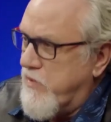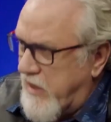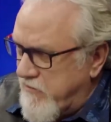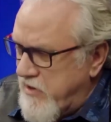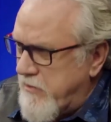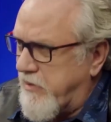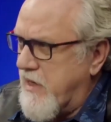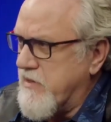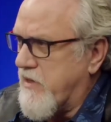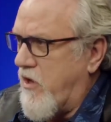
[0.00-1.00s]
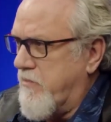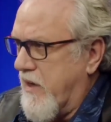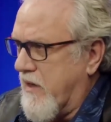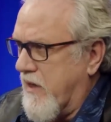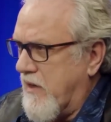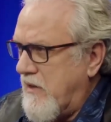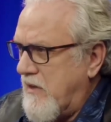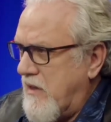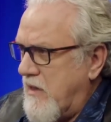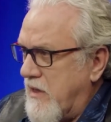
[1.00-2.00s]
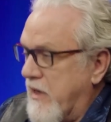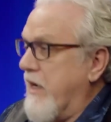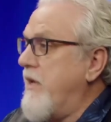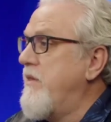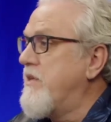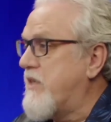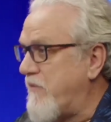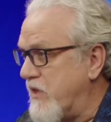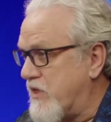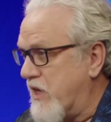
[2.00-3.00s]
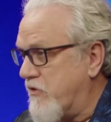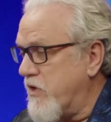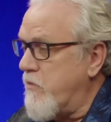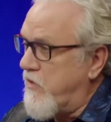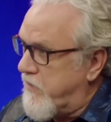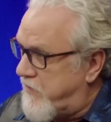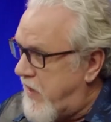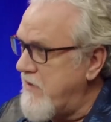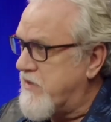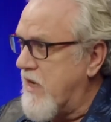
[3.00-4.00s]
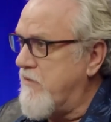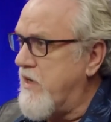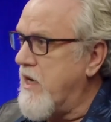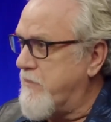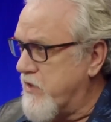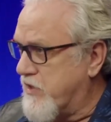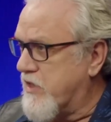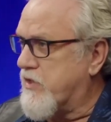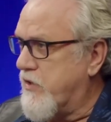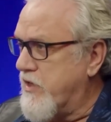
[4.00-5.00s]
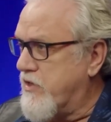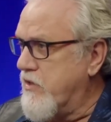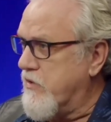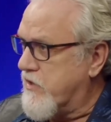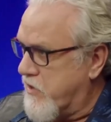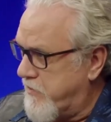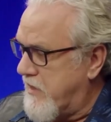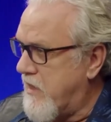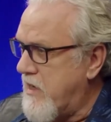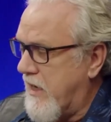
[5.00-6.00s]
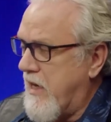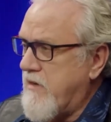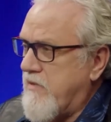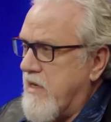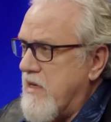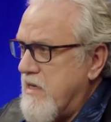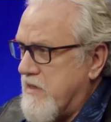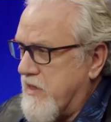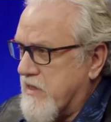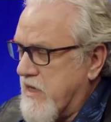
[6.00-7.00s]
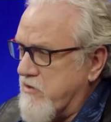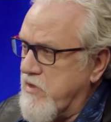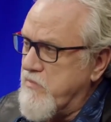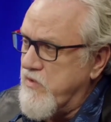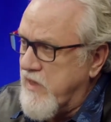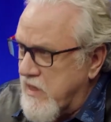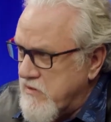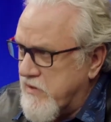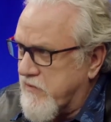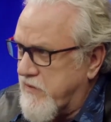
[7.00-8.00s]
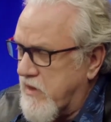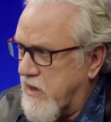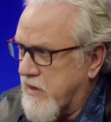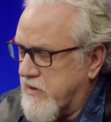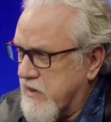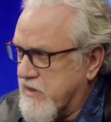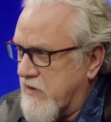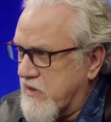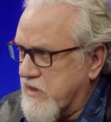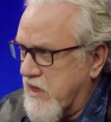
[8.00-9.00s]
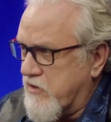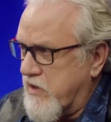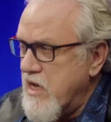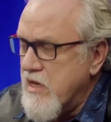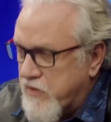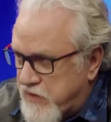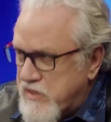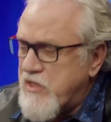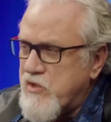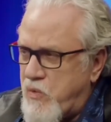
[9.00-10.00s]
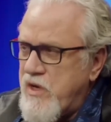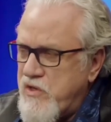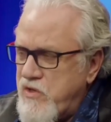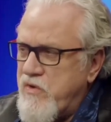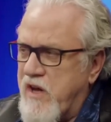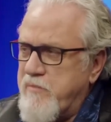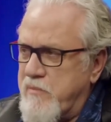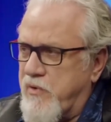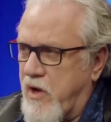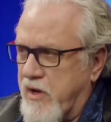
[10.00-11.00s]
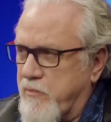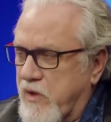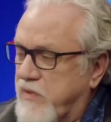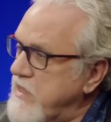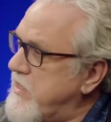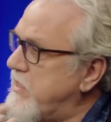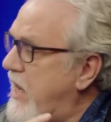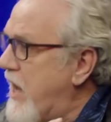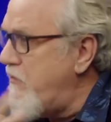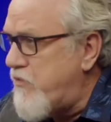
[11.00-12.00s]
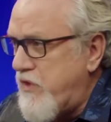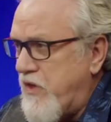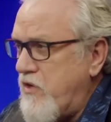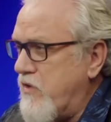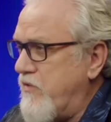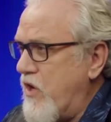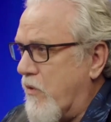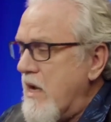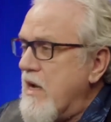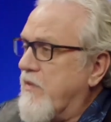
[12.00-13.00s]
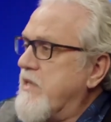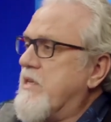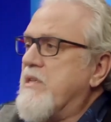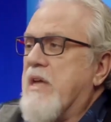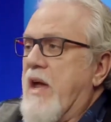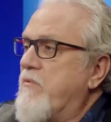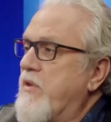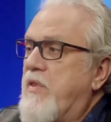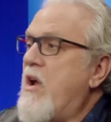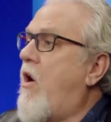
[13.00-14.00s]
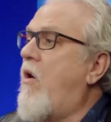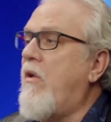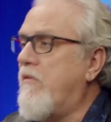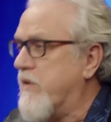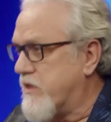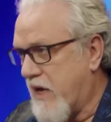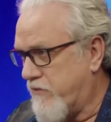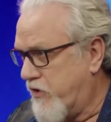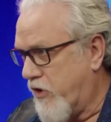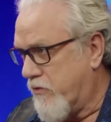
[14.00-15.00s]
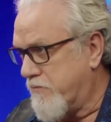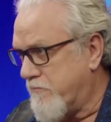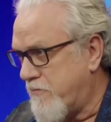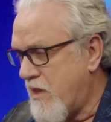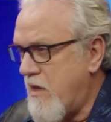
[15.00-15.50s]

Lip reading: who lived in a place called Mecca in the 7th century, well, from 570 up to 632. So end of the 6th century, moving into the 7th century. This is what you have been brought up with. This is everything you've known. This is everything all of us have known.